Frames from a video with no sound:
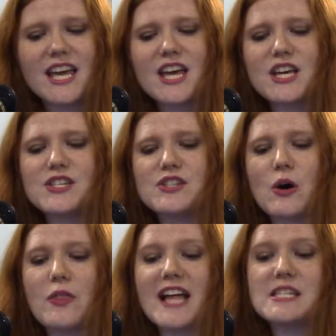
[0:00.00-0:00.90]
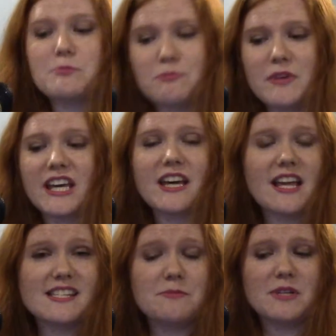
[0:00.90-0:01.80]
So that's a big
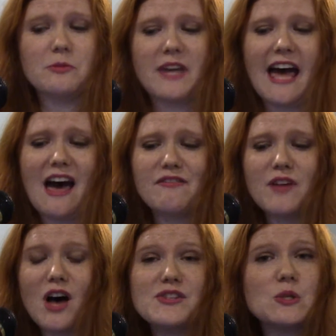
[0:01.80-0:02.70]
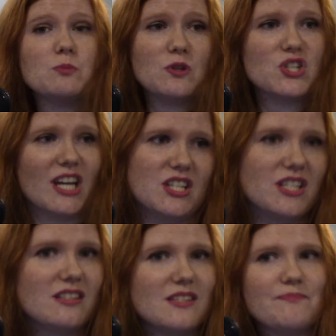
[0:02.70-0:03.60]
symptom that we have. Also, mood
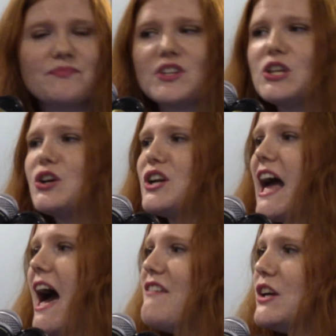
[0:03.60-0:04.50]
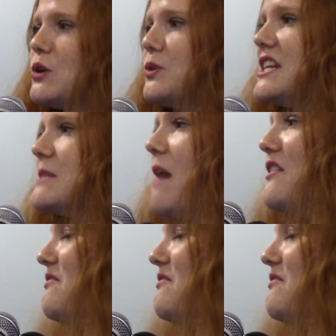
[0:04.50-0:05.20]
changes. You're going to have increased amount of